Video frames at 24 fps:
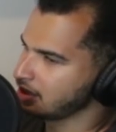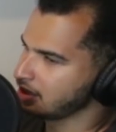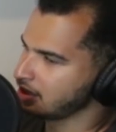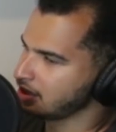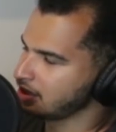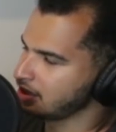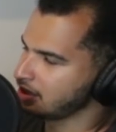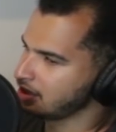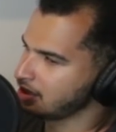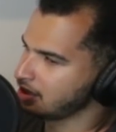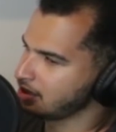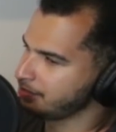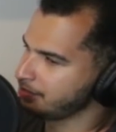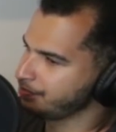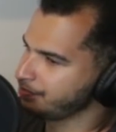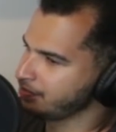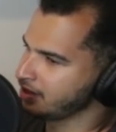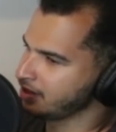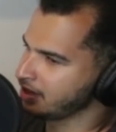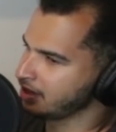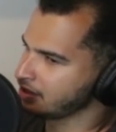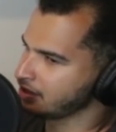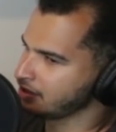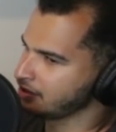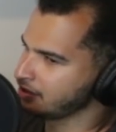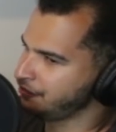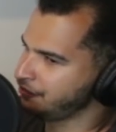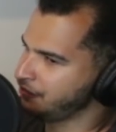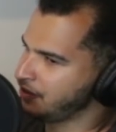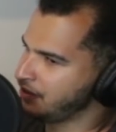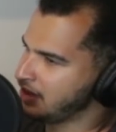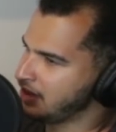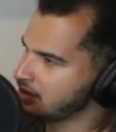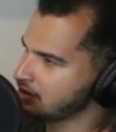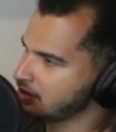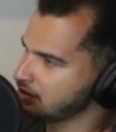like a
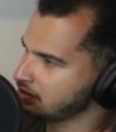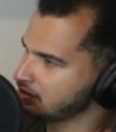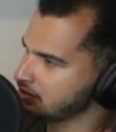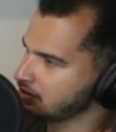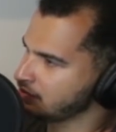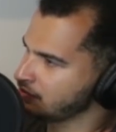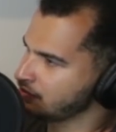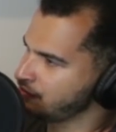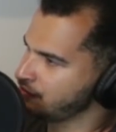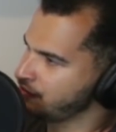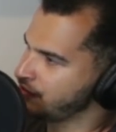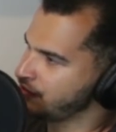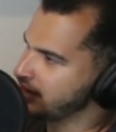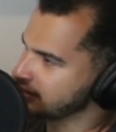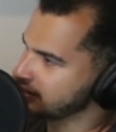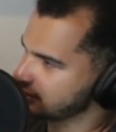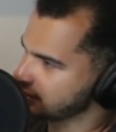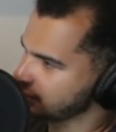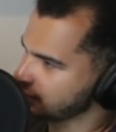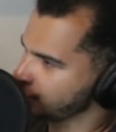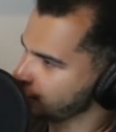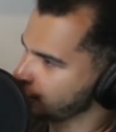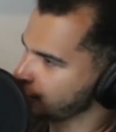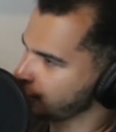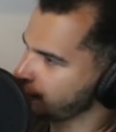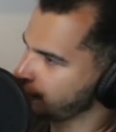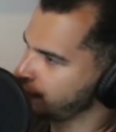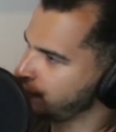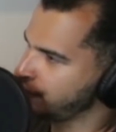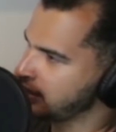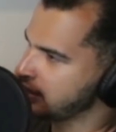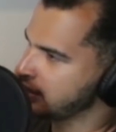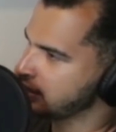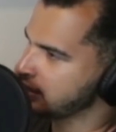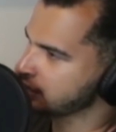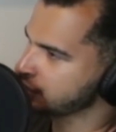fake vent or a
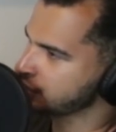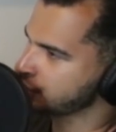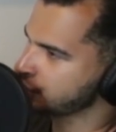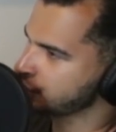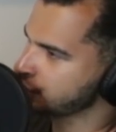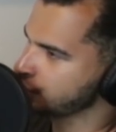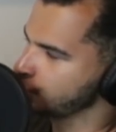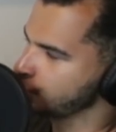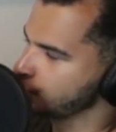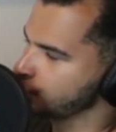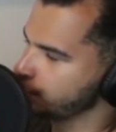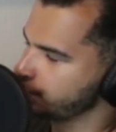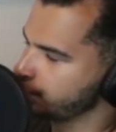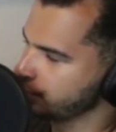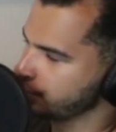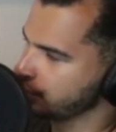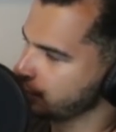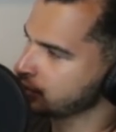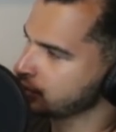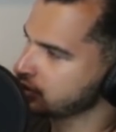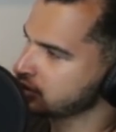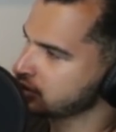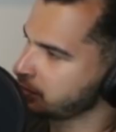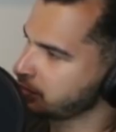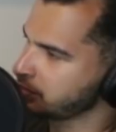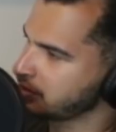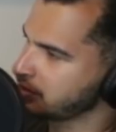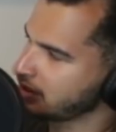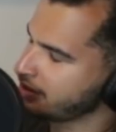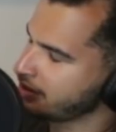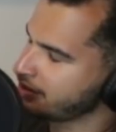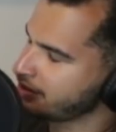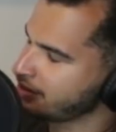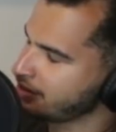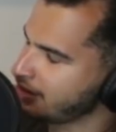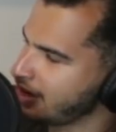fake scoop or something
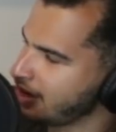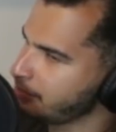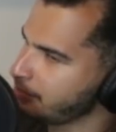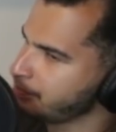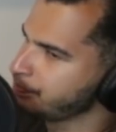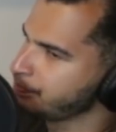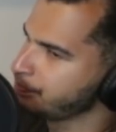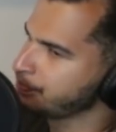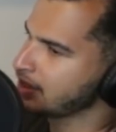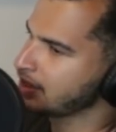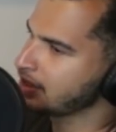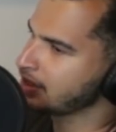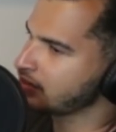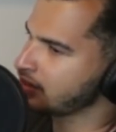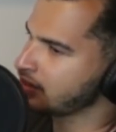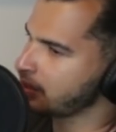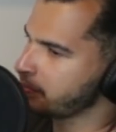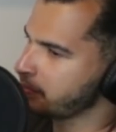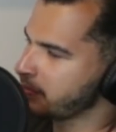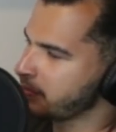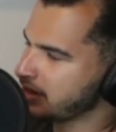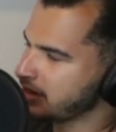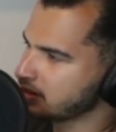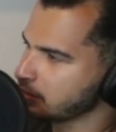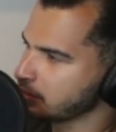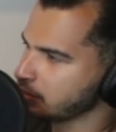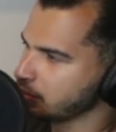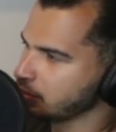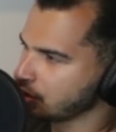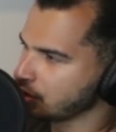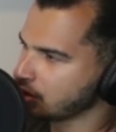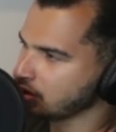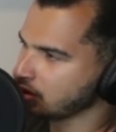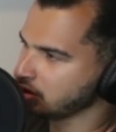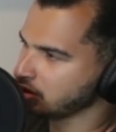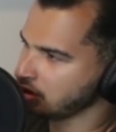like that make them
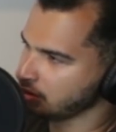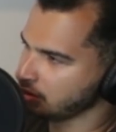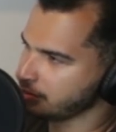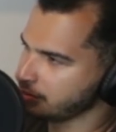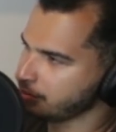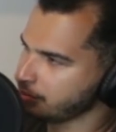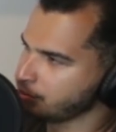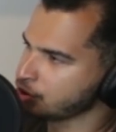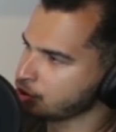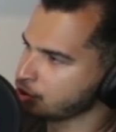look a little bit more